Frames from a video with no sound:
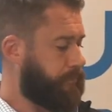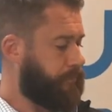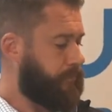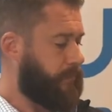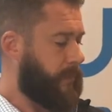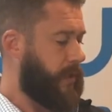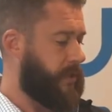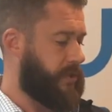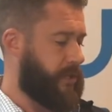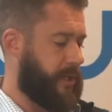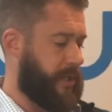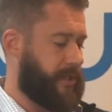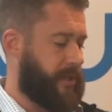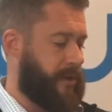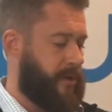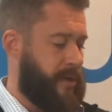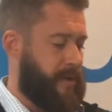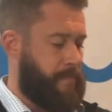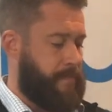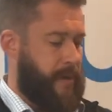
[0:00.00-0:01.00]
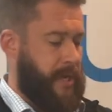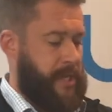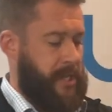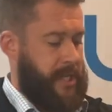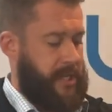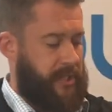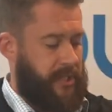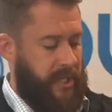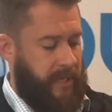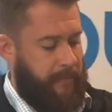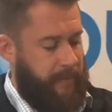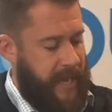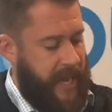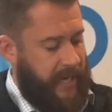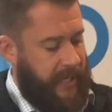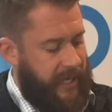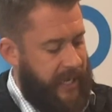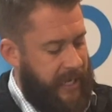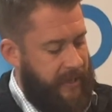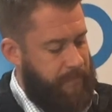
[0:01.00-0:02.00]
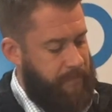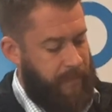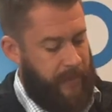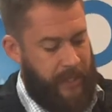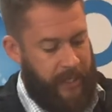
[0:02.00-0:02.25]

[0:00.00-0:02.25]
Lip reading: So let's go ahead and button this thing back up.